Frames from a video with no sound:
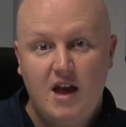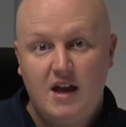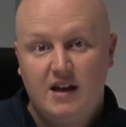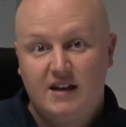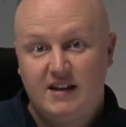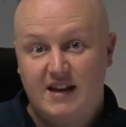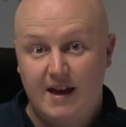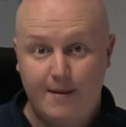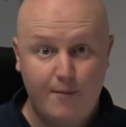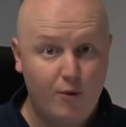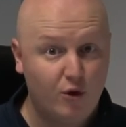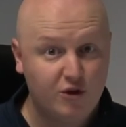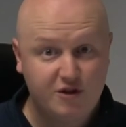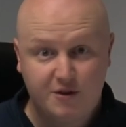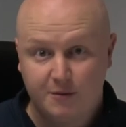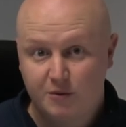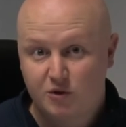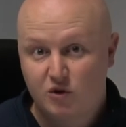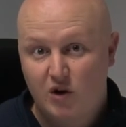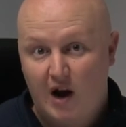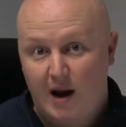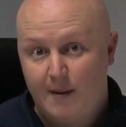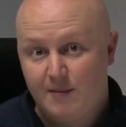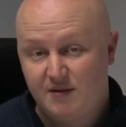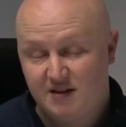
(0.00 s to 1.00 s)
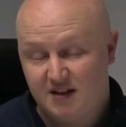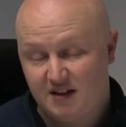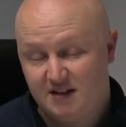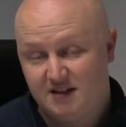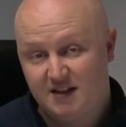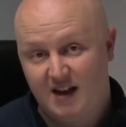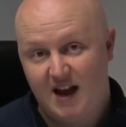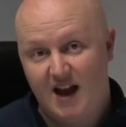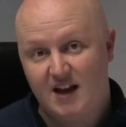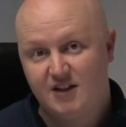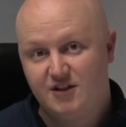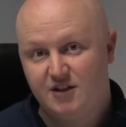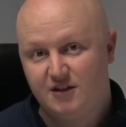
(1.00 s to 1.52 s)
get more subscribers is
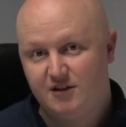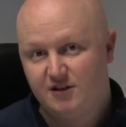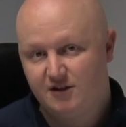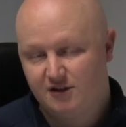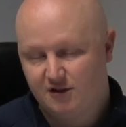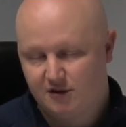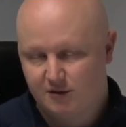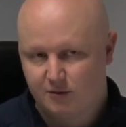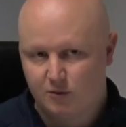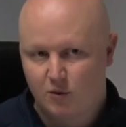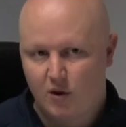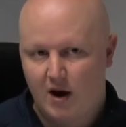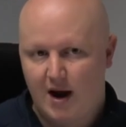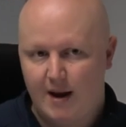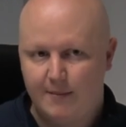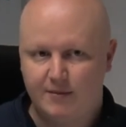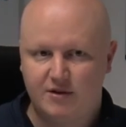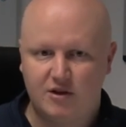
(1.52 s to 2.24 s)
to ask you to subscribe.